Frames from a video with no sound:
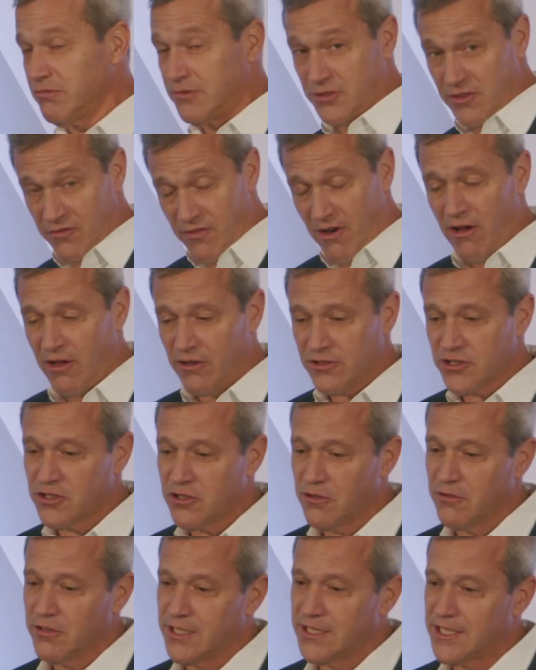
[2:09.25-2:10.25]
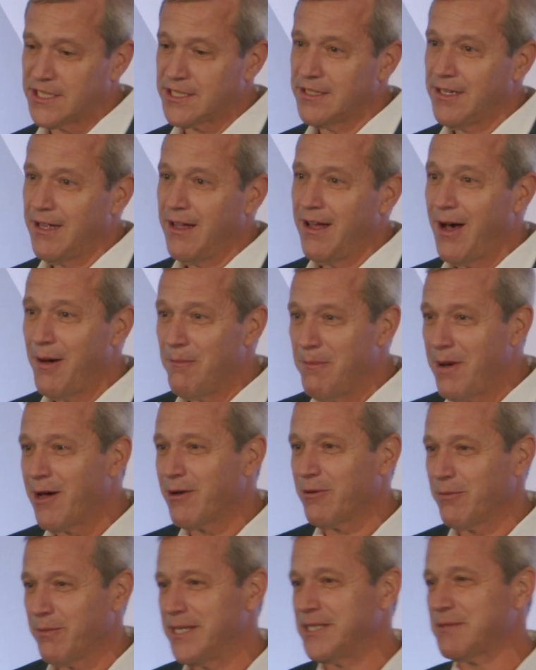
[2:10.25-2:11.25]
Duval showed us a
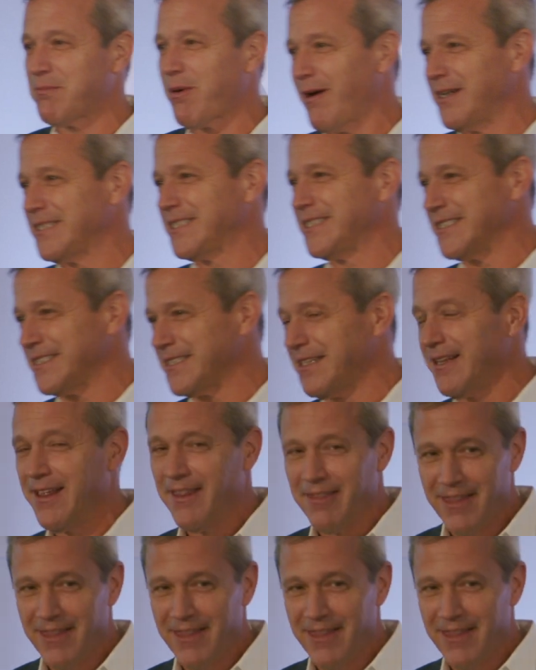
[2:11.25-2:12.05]
model-based process.